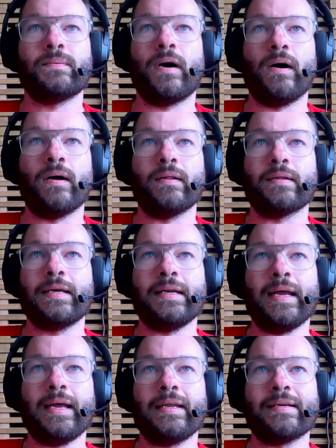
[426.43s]
all
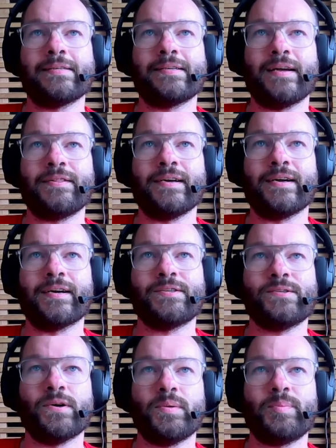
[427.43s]
Canadians, I think, are
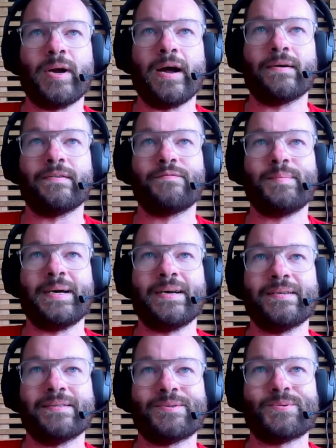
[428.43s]
so proud of
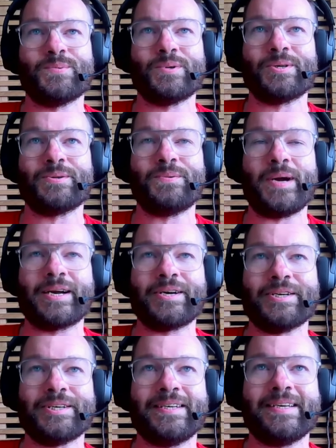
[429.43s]
Mel's world
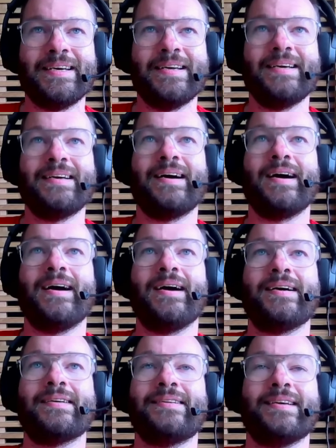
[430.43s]
record
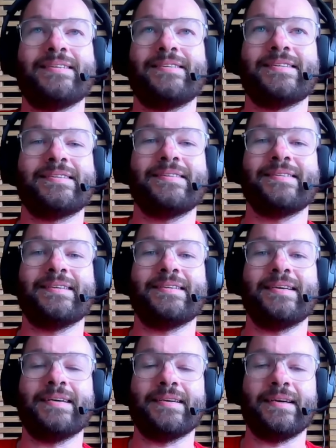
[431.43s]
uh, it's just it,
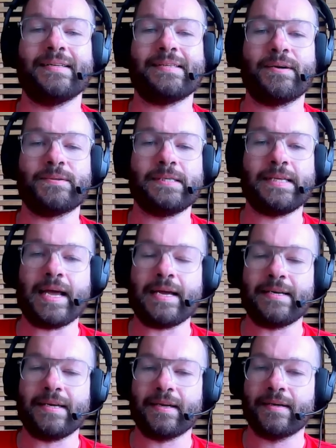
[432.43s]
it, it's
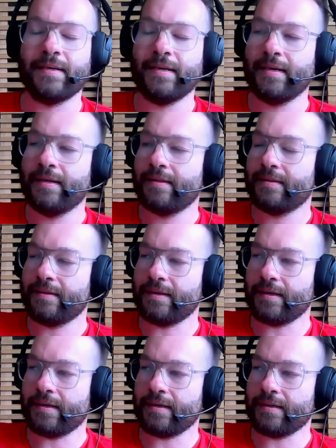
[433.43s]
outstanding.
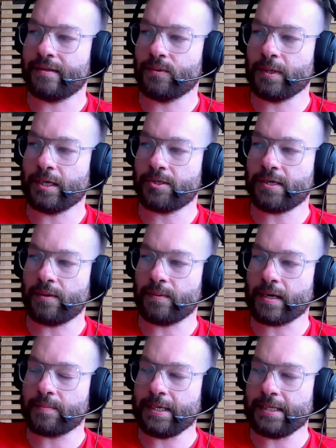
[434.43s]
The the wheelchair
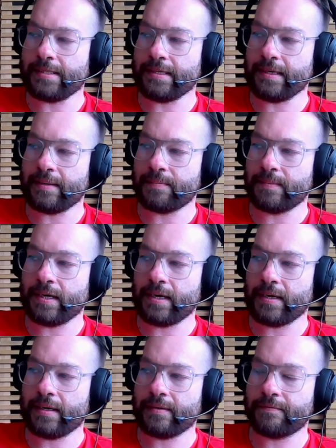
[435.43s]
rugby team
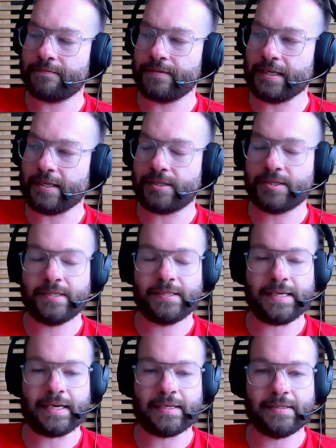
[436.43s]
uh, finished
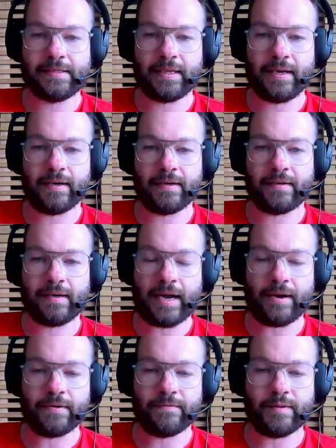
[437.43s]
sixth here
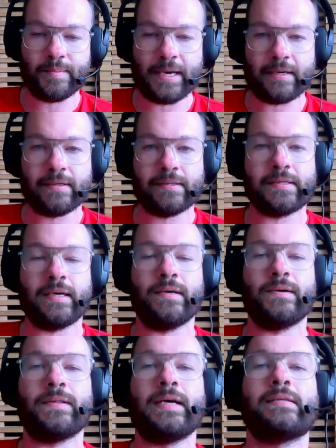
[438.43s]
out mm-hmm. of the mm-hmm. medals. I
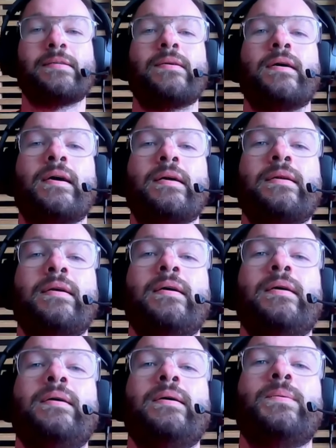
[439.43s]
know that's not
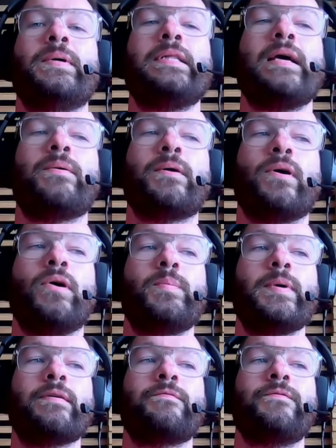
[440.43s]
what they were
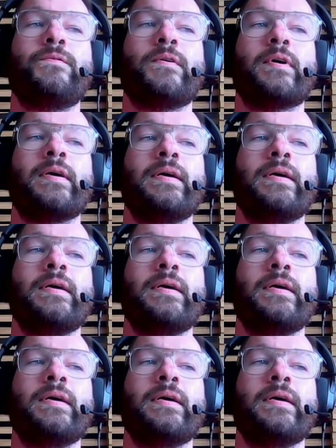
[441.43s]
hoping for,